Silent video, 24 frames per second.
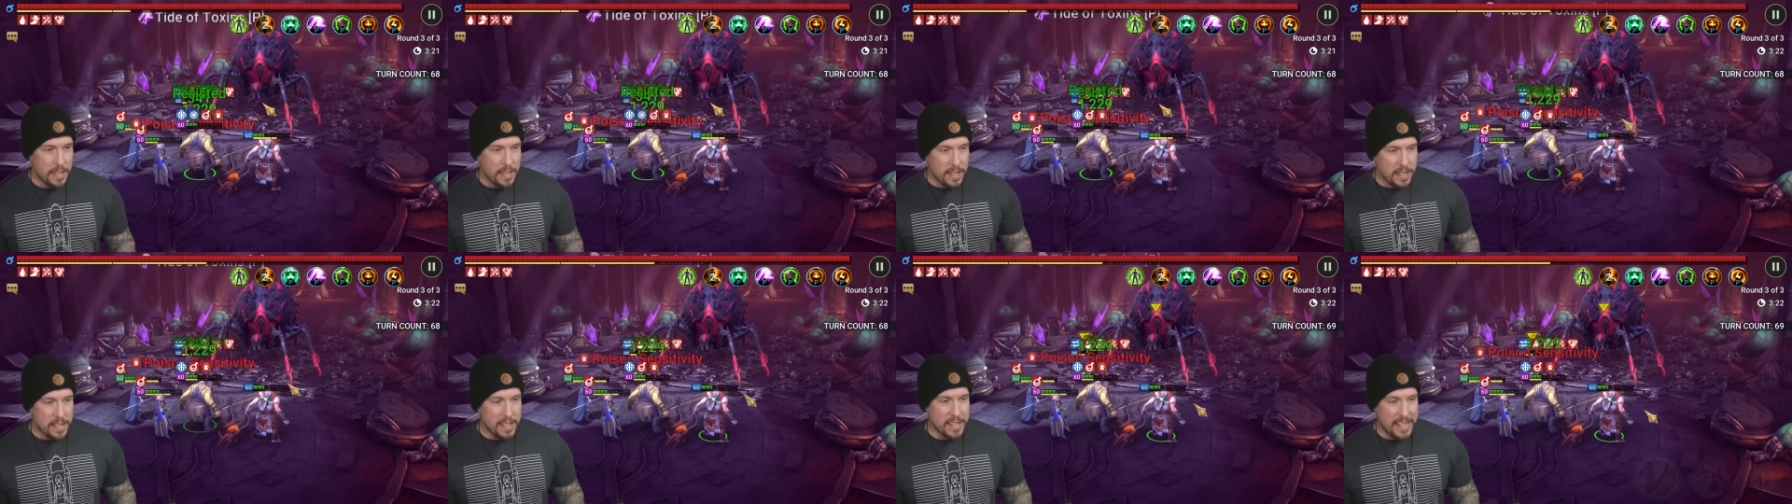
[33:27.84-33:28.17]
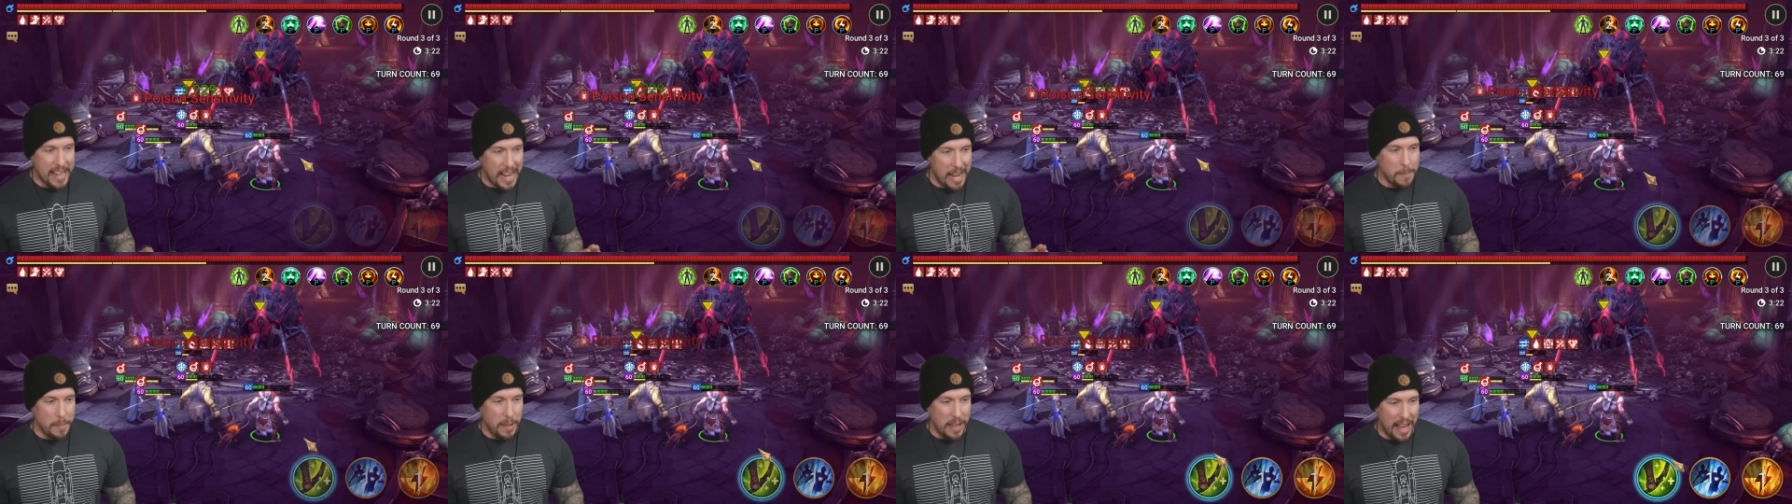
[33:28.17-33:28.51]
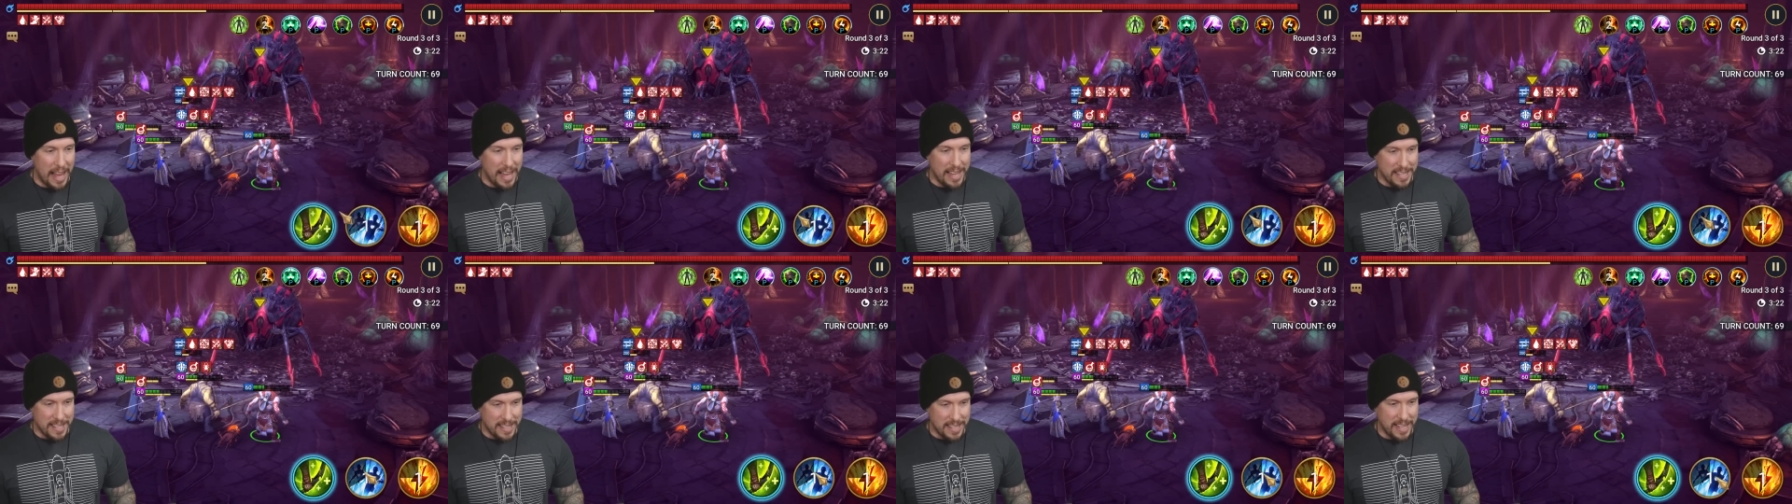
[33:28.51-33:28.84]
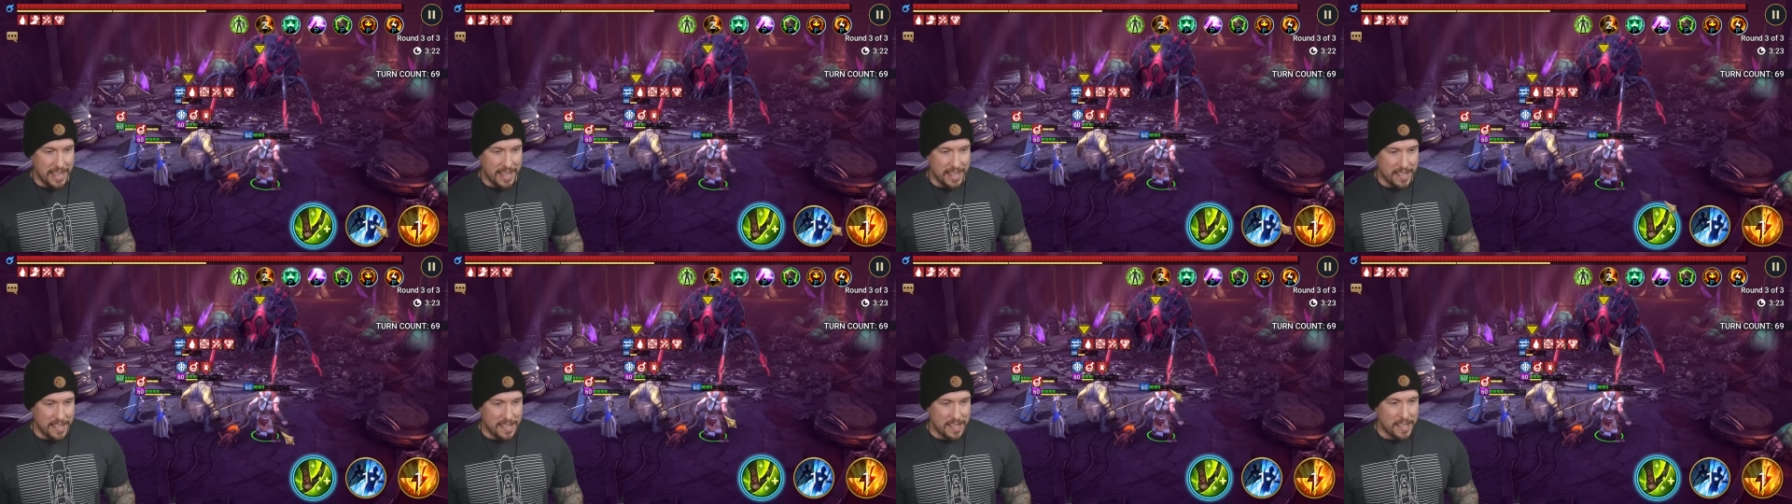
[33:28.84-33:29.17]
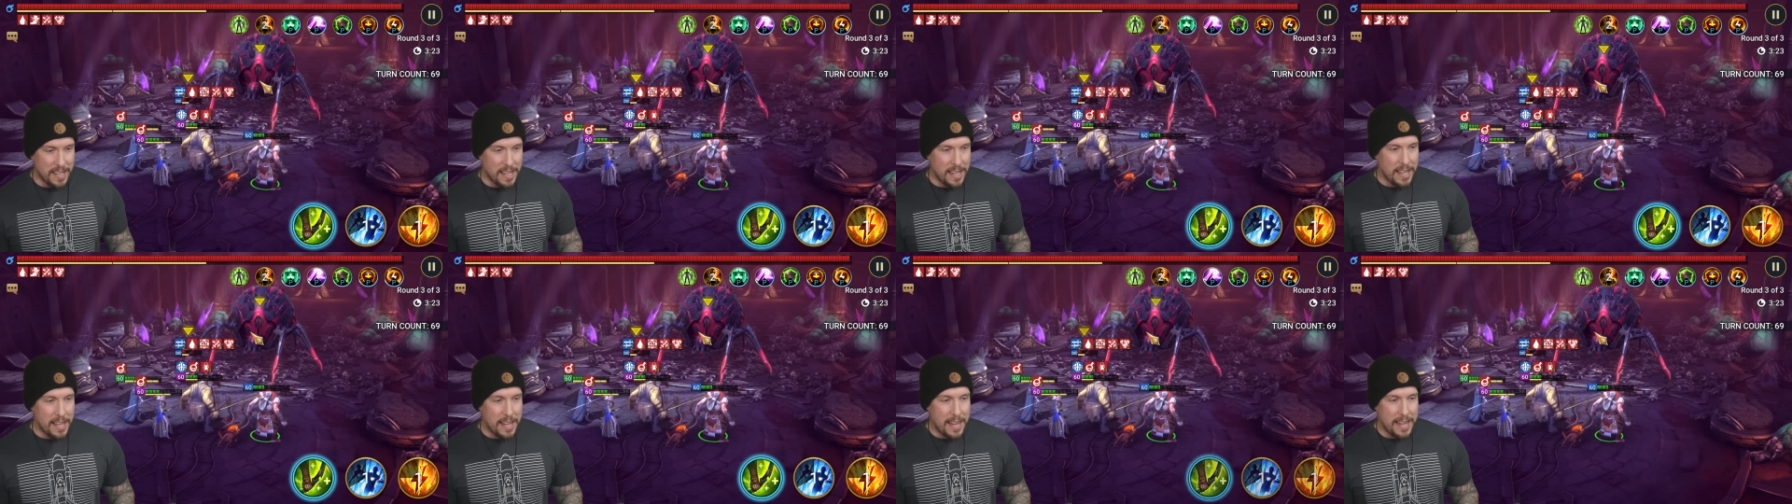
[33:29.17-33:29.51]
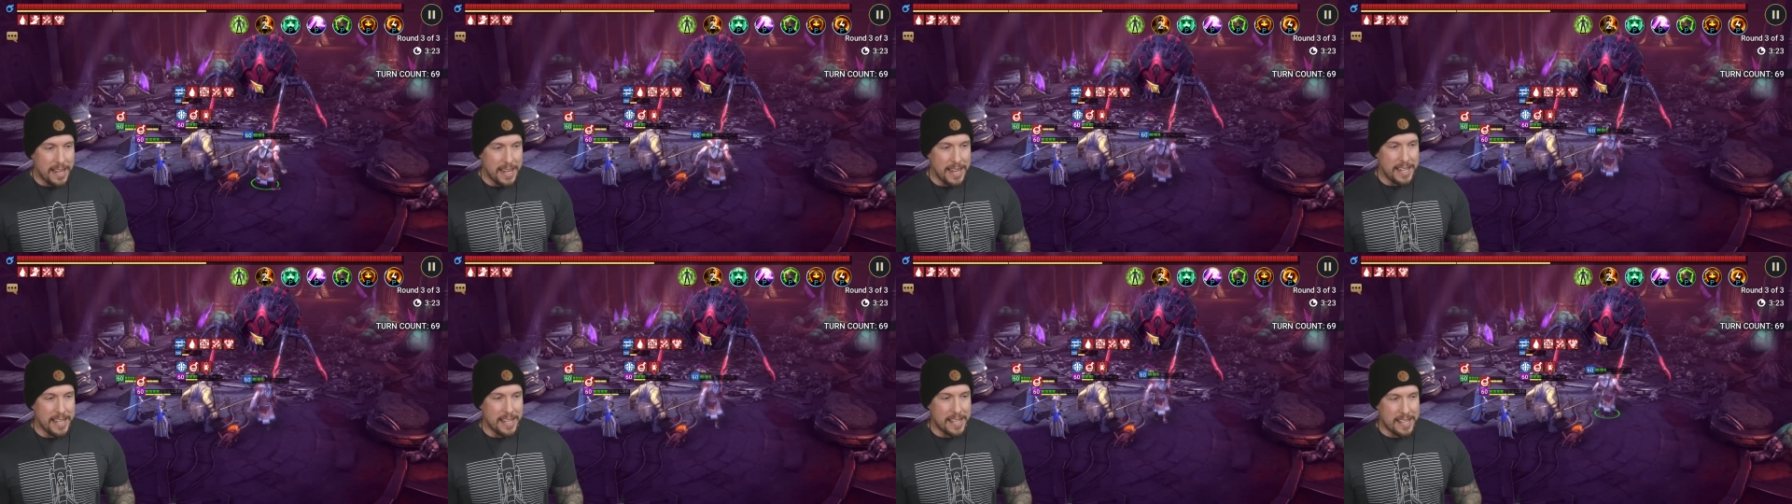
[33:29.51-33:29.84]
Stabilize things.
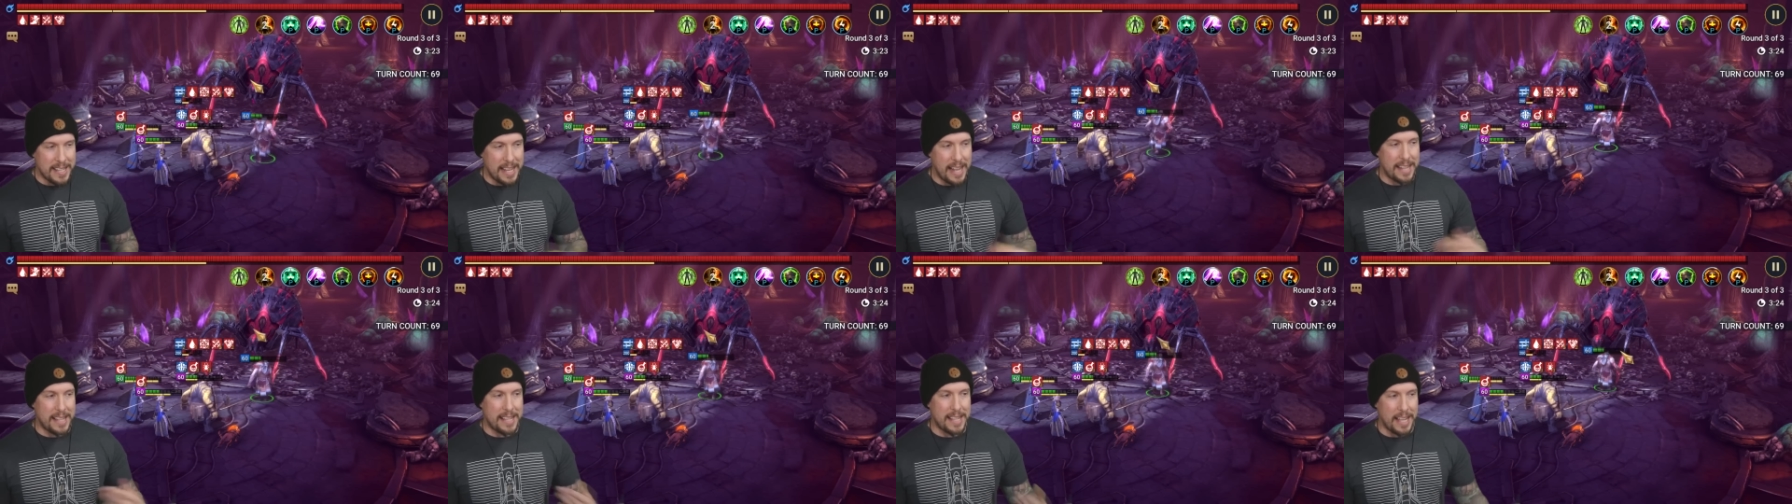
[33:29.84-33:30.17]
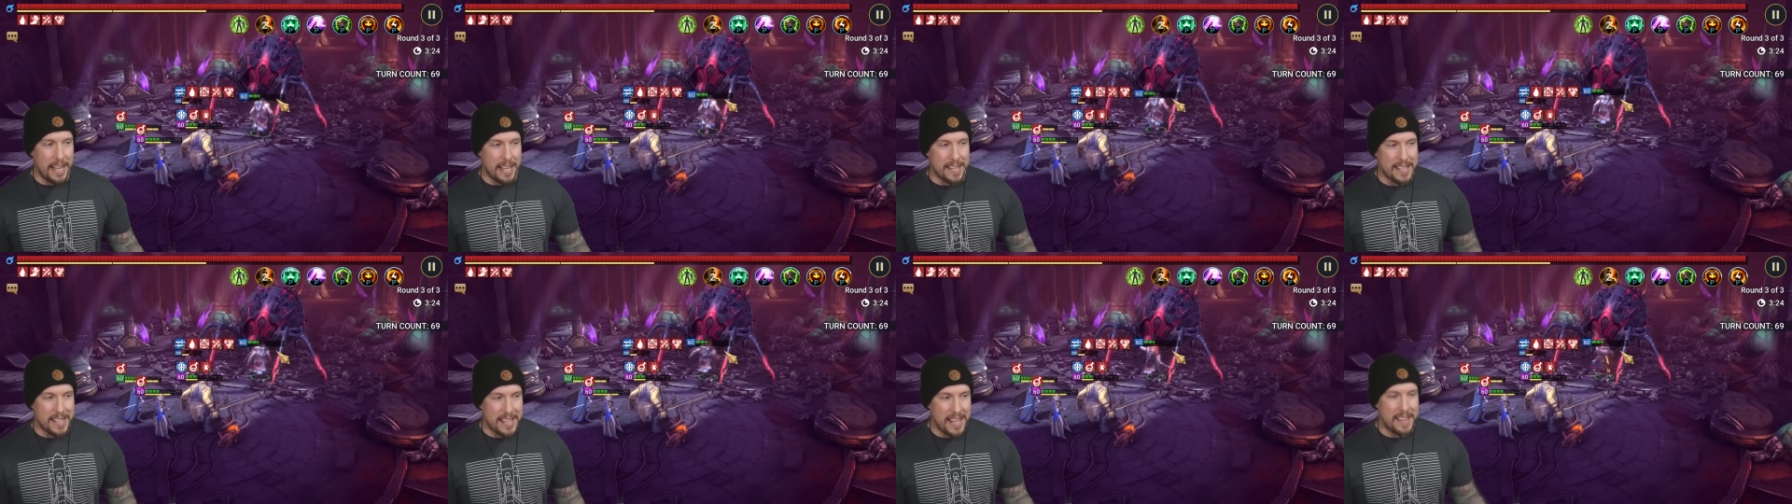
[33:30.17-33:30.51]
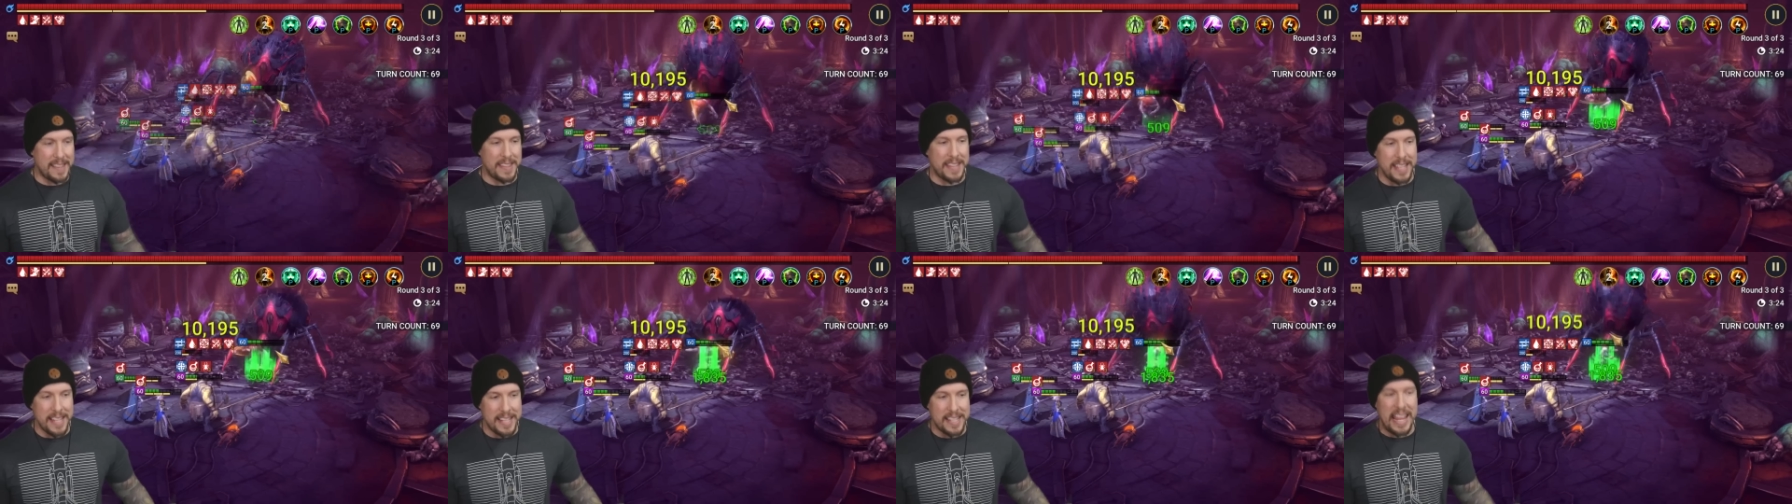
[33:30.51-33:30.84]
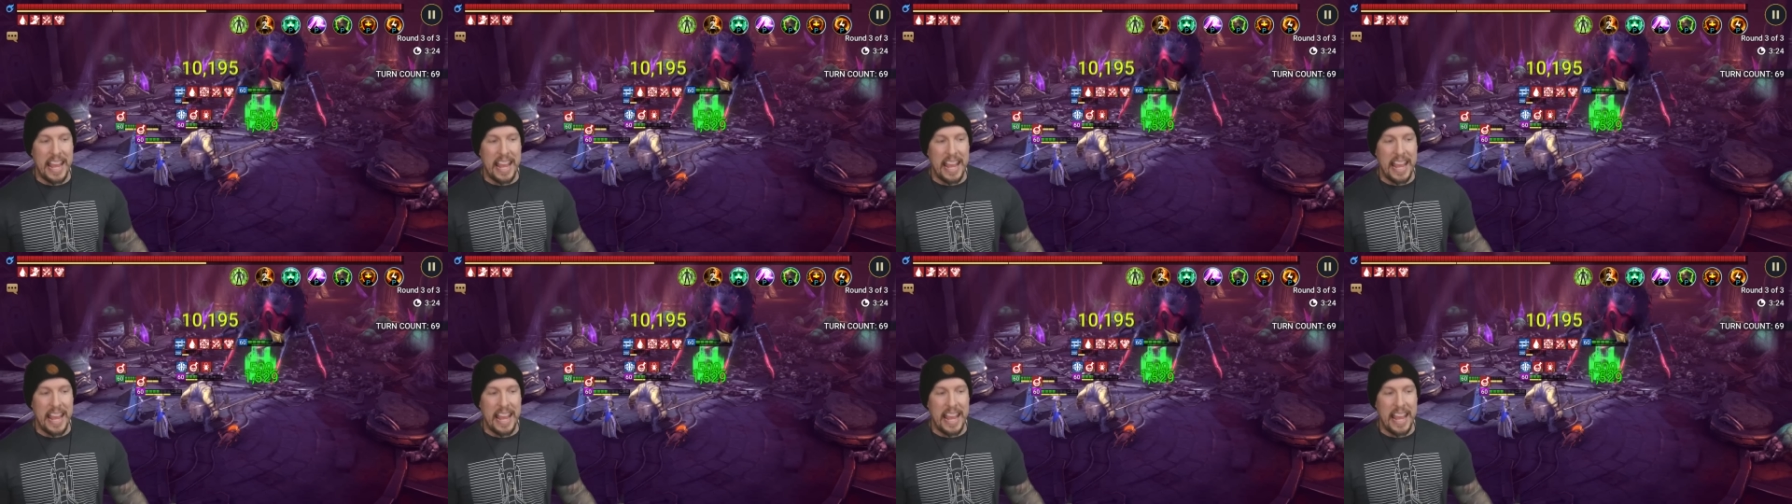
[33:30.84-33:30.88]
Need to set the